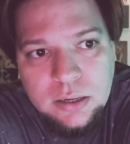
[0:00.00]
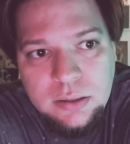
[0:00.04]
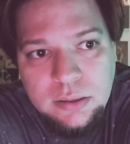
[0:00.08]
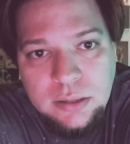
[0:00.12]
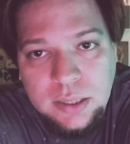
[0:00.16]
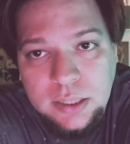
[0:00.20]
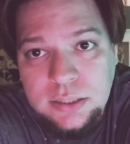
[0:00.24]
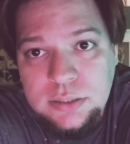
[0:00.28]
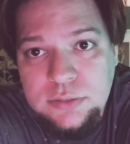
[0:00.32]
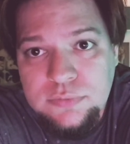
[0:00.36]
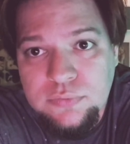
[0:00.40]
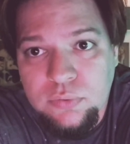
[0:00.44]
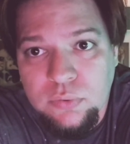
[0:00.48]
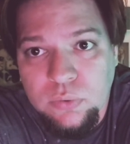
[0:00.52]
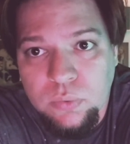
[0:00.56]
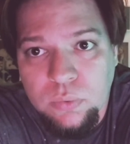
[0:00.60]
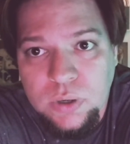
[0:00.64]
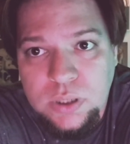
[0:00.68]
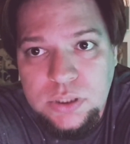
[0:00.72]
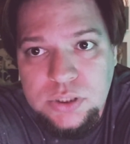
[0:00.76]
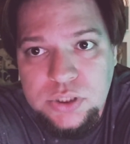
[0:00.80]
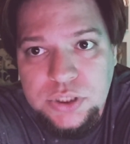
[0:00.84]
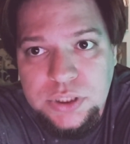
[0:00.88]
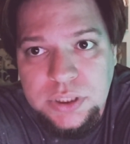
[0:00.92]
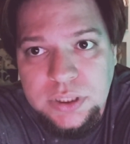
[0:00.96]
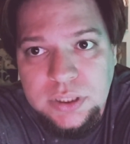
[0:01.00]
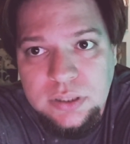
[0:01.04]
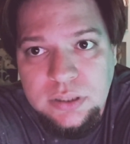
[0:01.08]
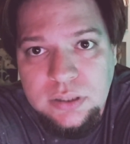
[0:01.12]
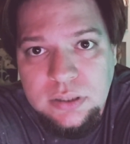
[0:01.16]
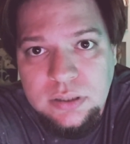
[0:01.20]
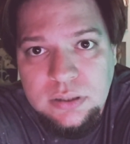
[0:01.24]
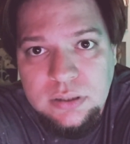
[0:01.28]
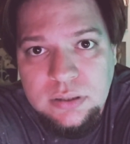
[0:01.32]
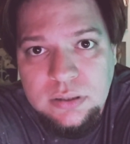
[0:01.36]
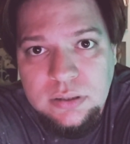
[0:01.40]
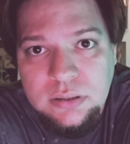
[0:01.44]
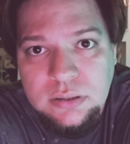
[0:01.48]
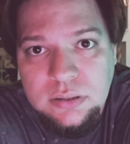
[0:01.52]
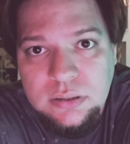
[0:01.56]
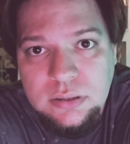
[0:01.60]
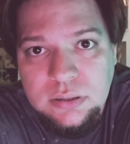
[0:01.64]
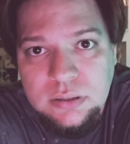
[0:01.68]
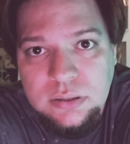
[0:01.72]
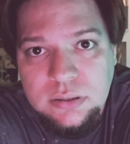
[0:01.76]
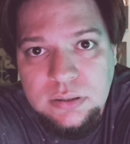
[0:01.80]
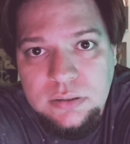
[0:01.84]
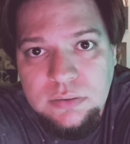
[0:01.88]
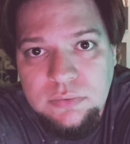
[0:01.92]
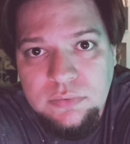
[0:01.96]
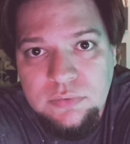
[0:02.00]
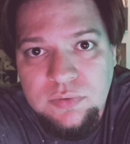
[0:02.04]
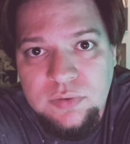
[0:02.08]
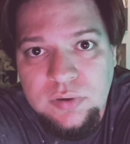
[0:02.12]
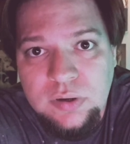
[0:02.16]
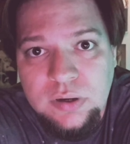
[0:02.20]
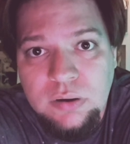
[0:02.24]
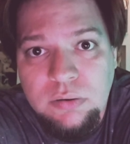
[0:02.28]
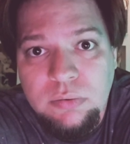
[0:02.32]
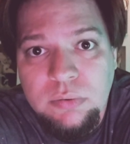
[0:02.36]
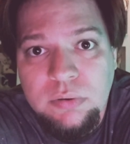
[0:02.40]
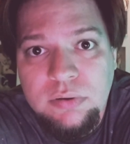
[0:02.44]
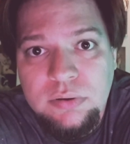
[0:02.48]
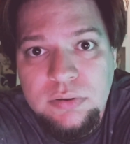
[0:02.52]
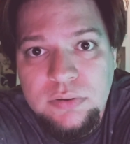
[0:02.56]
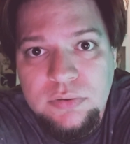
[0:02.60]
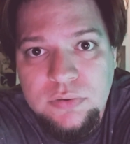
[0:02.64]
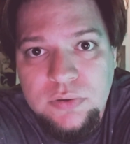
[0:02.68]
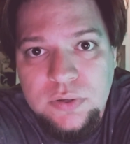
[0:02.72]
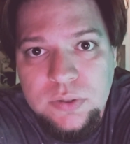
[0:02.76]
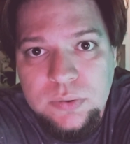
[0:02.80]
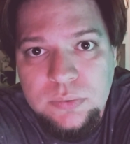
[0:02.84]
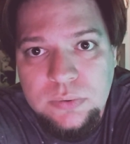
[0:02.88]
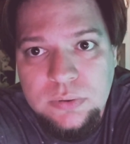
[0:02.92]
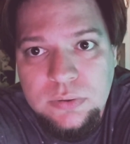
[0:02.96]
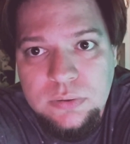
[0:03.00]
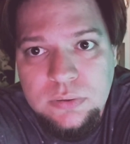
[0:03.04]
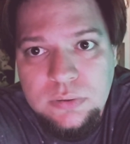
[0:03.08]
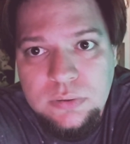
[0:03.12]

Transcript: Thanks for watching. See you really soon.